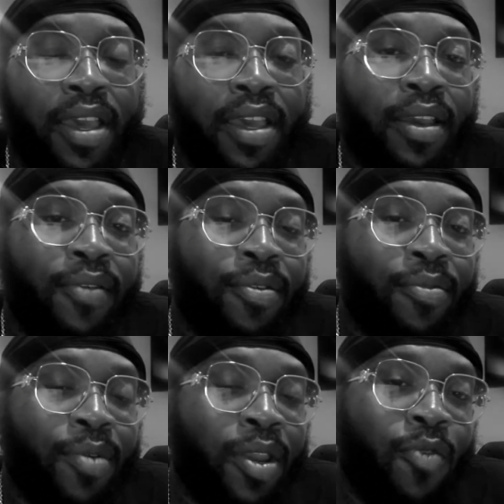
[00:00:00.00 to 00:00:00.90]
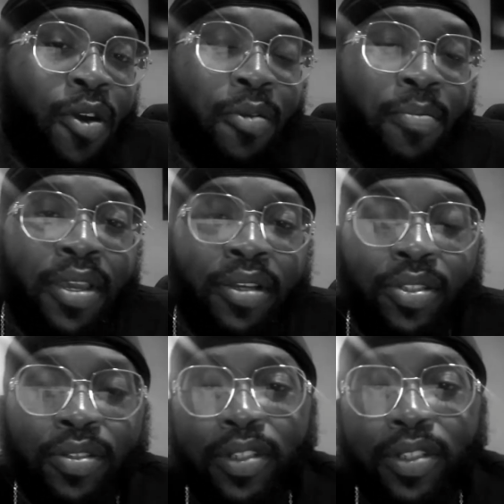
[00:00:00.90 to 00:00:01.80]
if you really want to be a
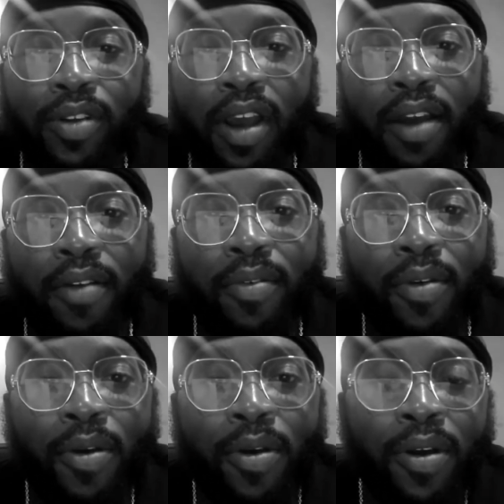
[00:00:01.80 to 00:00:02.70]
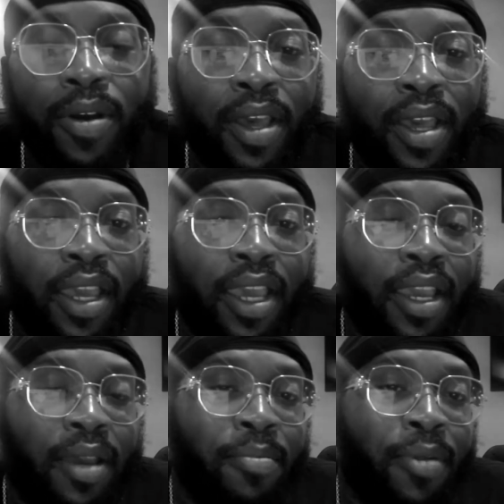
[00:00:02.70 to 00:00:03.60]
truck driver, or it
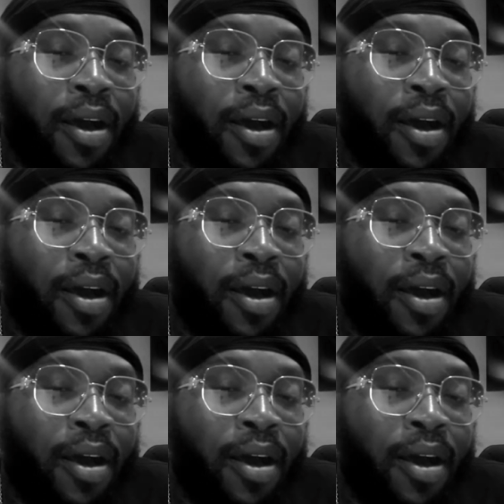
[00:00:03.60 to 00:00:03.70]
can